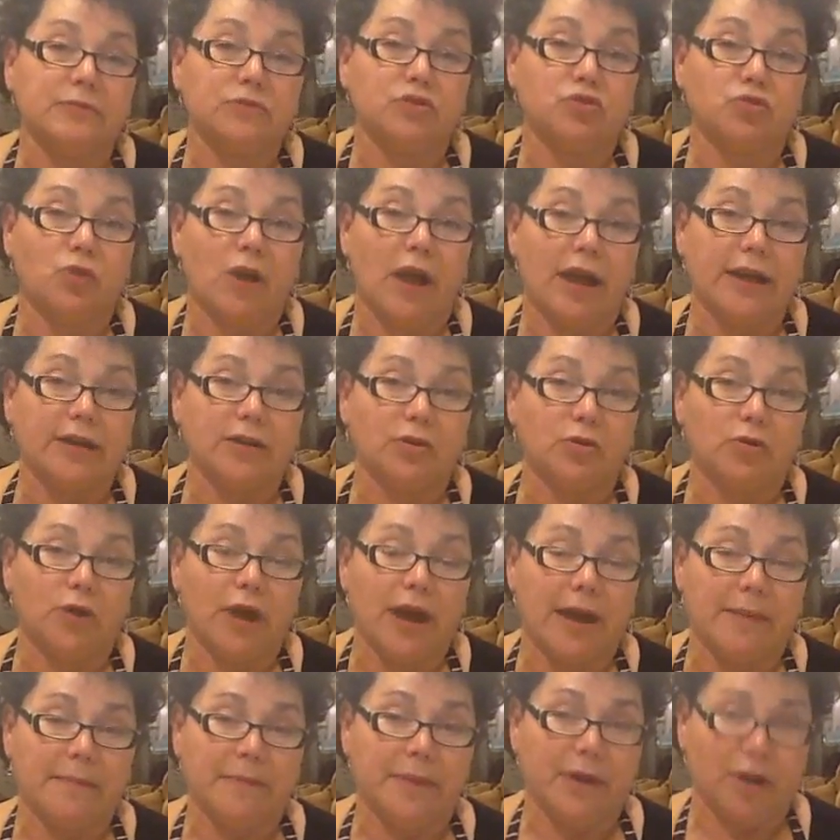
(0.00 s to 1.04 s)
dried
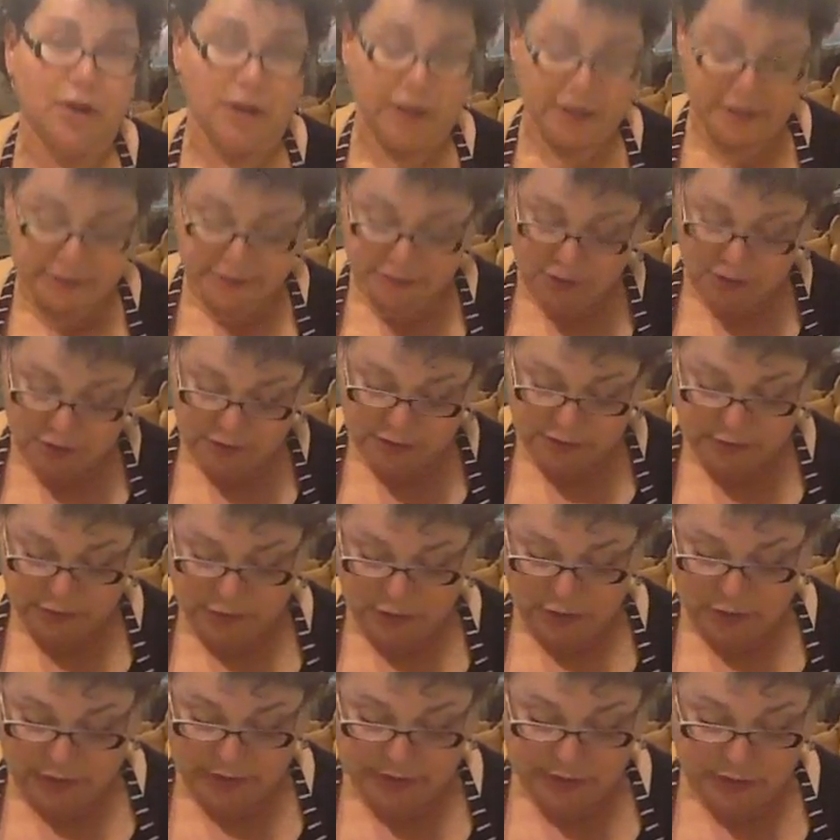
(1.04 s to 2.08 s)
cranberries, also
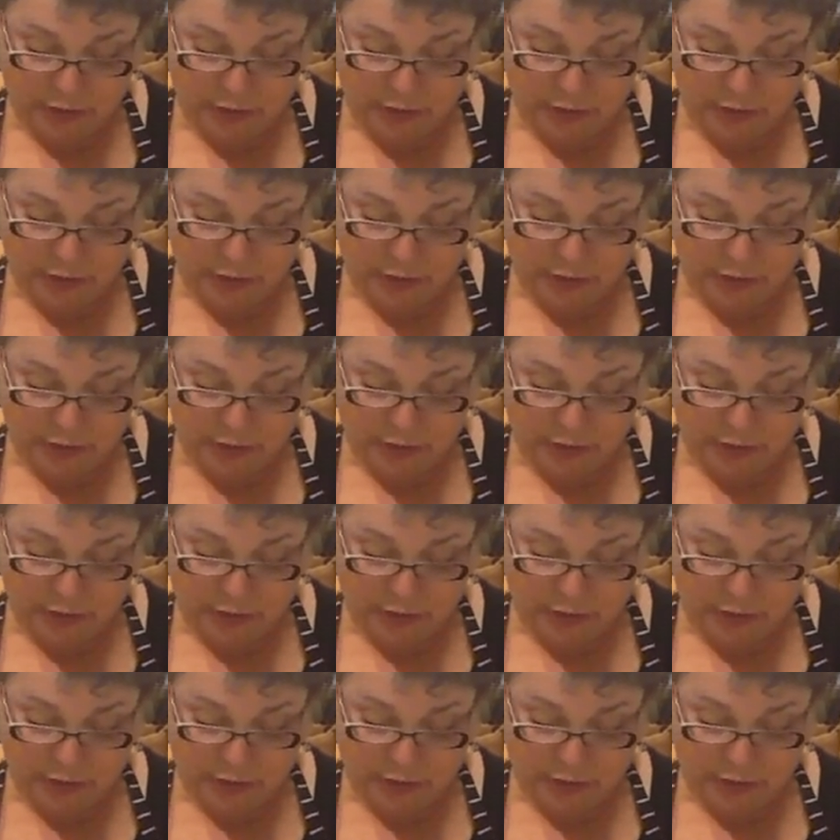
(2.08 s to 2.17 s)
known as